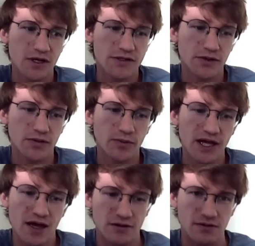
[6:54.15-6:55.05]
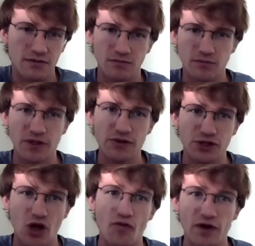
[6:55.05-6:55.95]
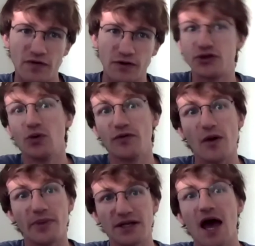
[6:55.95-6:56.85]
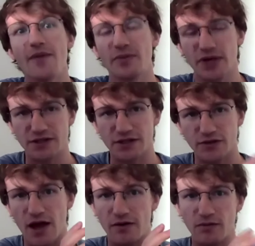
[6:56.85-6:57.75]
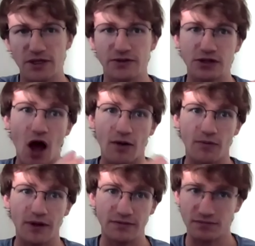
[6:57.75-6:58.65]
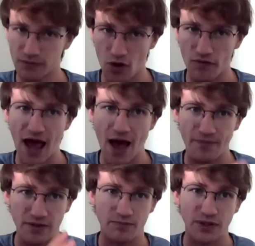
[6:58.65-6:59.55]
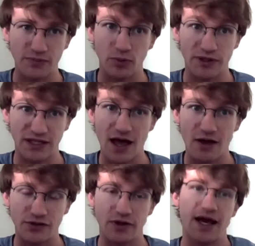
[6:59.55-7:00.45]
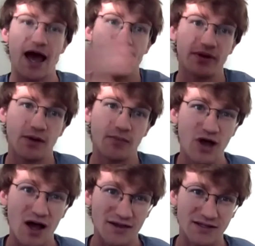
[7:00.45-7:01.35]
So we had we used COVID for two of our big timing pieces, right? We saw when COVID happened, people will need a health screening app. And then we saw at the